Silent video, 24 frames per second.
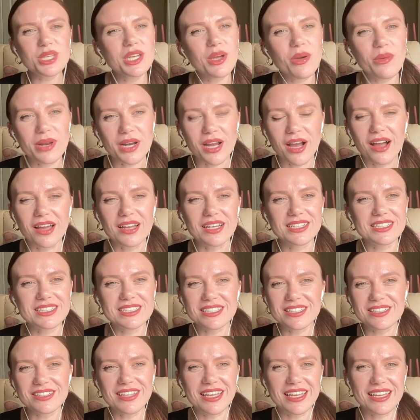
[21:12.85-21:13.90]
going on
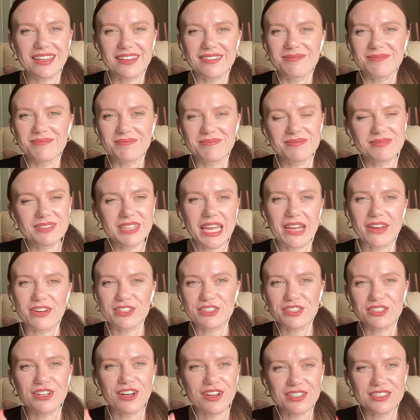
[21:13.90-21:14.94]
until like a
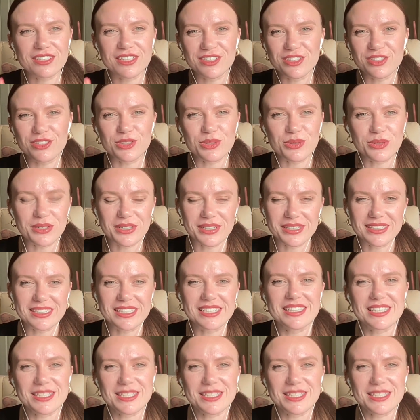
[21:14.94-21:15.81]
character knocks on your door and needs